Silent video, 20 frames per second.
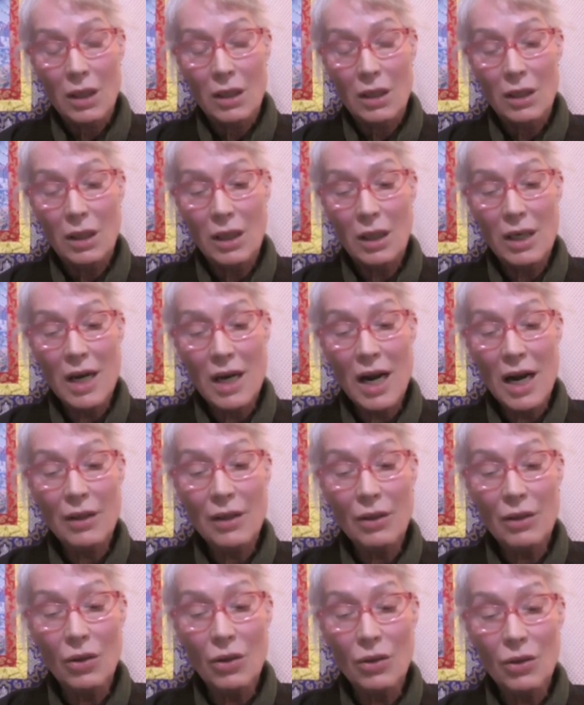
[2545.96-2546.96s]
The
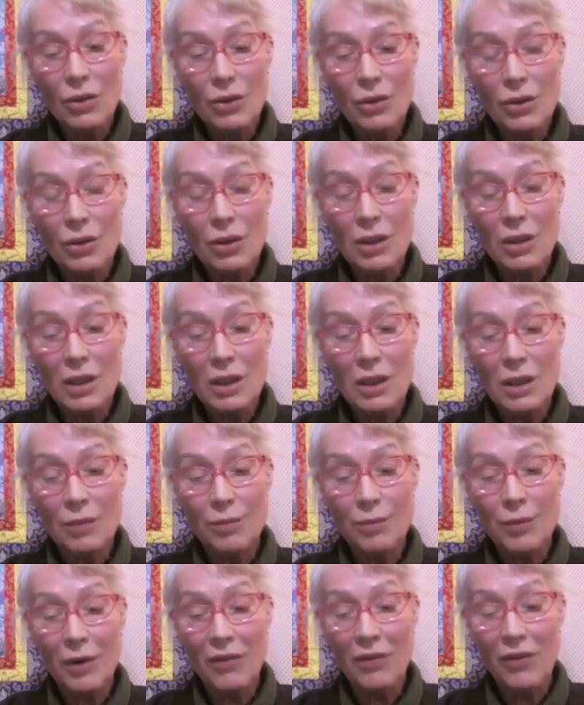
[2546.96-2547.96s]
ninth consciousness
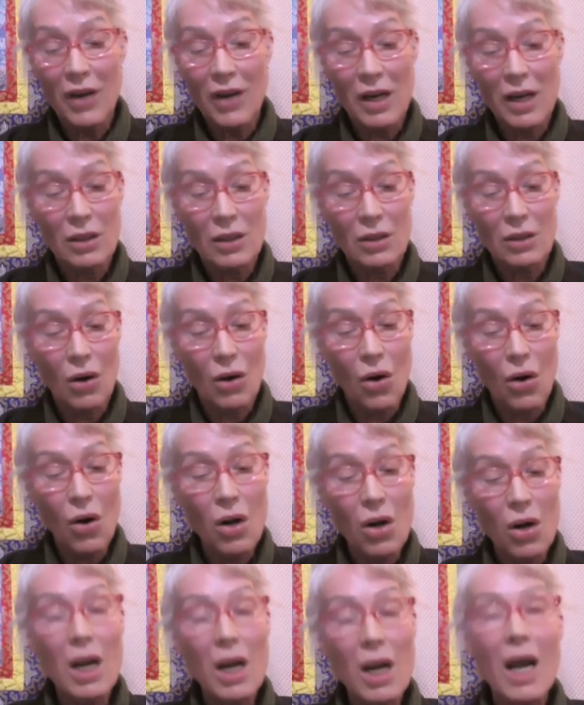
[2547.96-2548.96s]
pervades
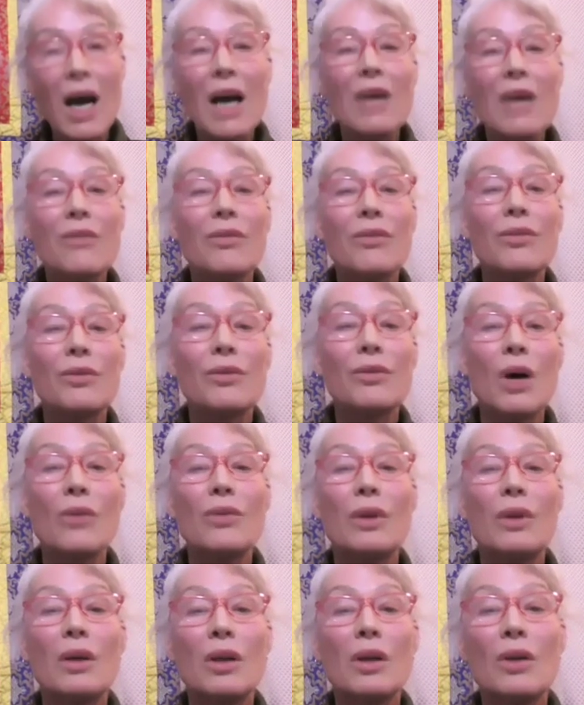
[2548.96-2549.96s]
all life
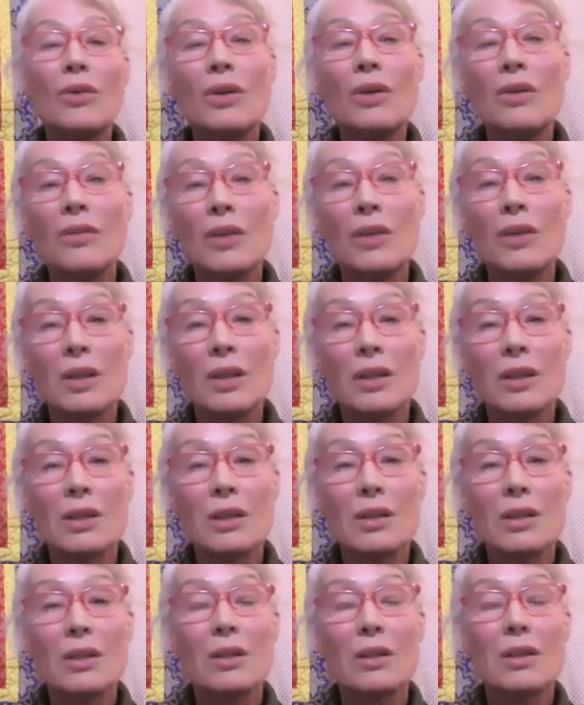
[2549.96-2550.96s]
throughout the
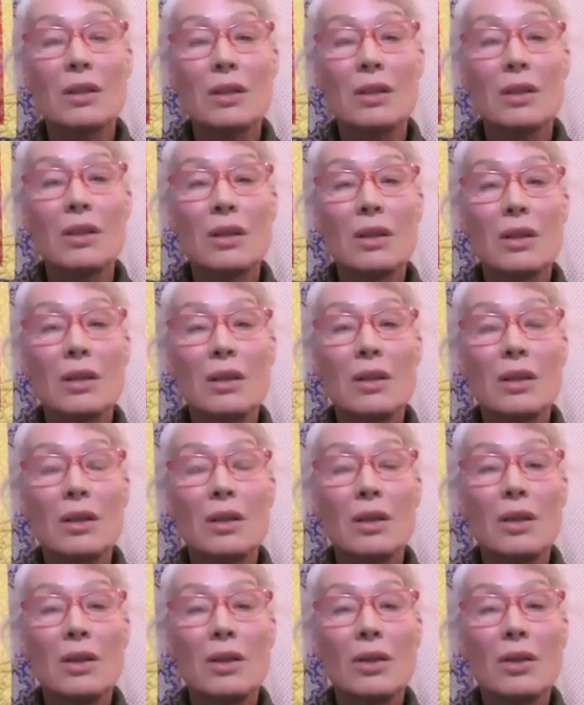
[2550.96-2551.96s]
universe,
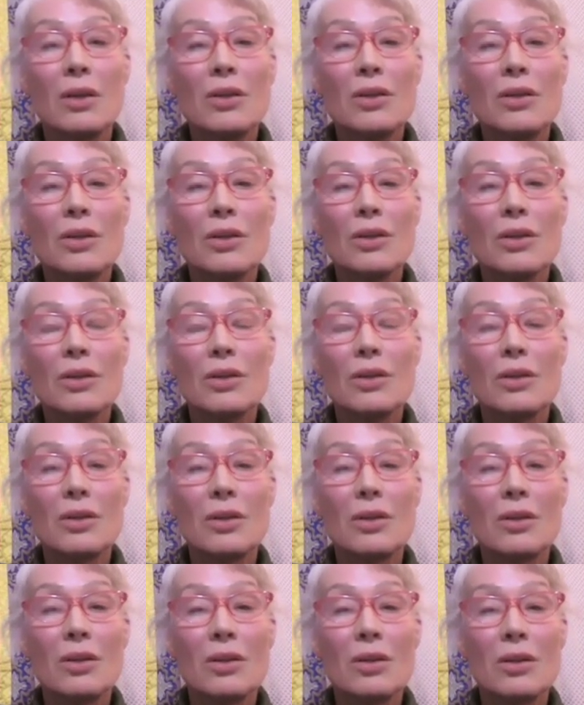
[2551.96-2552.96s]
not just
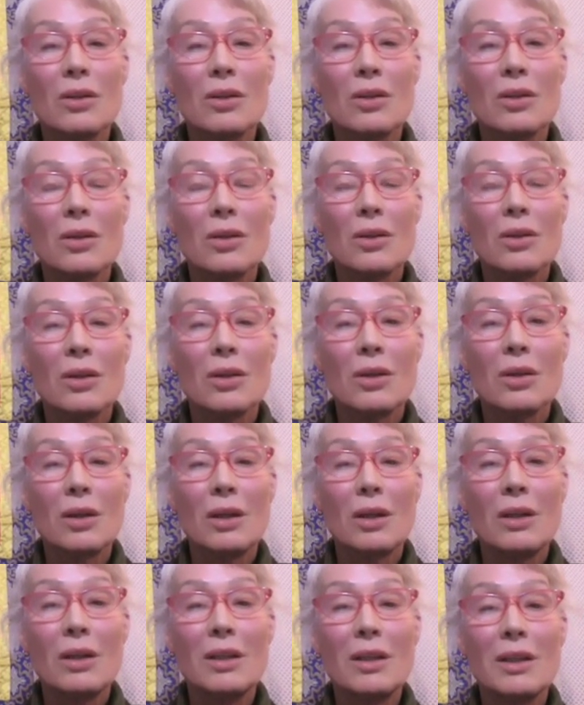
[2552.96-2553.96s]

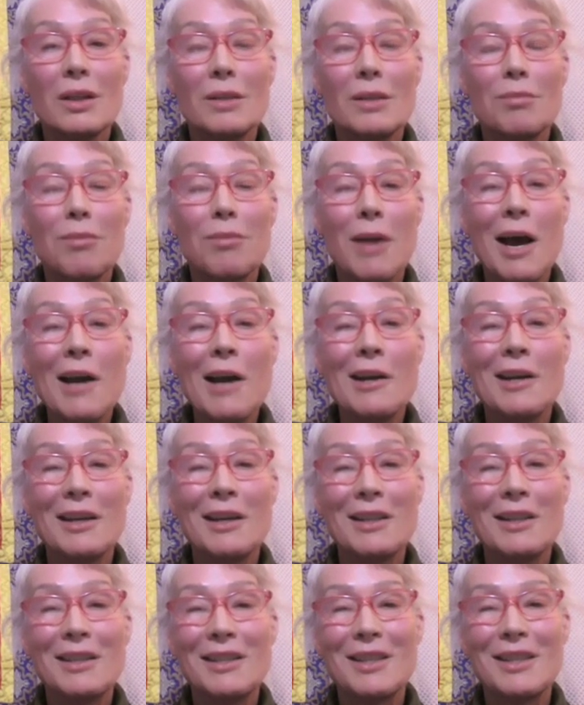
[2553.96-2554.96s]
in this
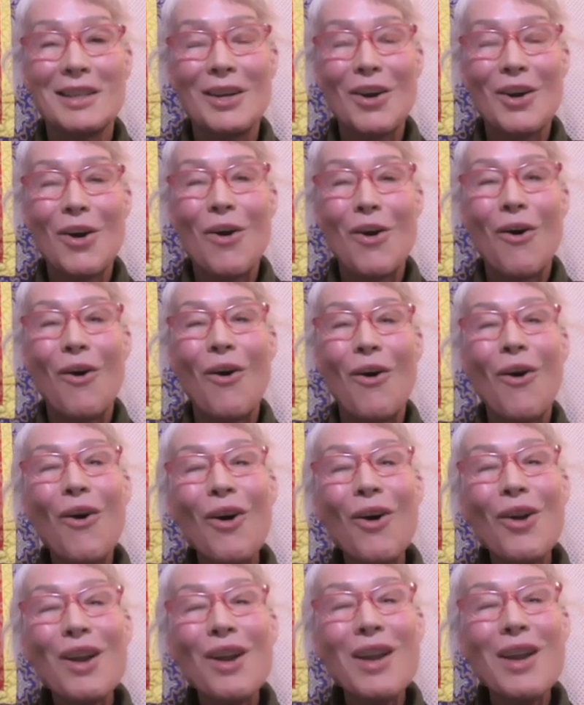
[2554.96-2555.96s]
planet,
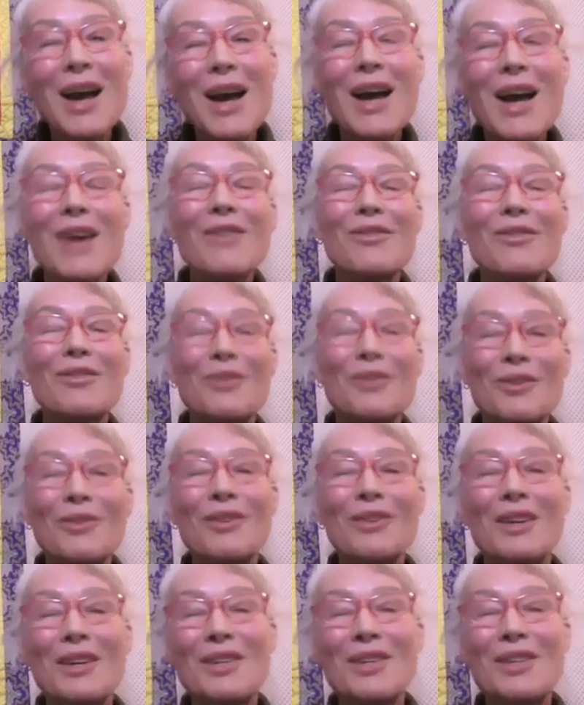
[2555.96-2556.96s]
all life through
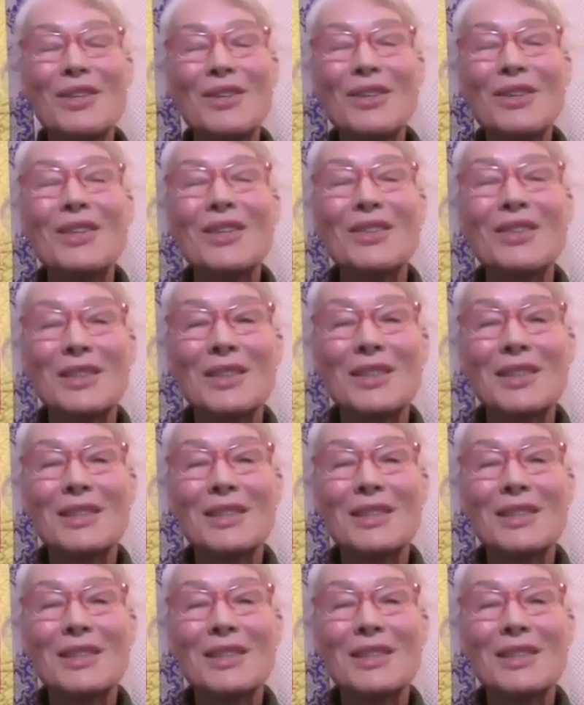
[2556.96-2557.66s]
the universe.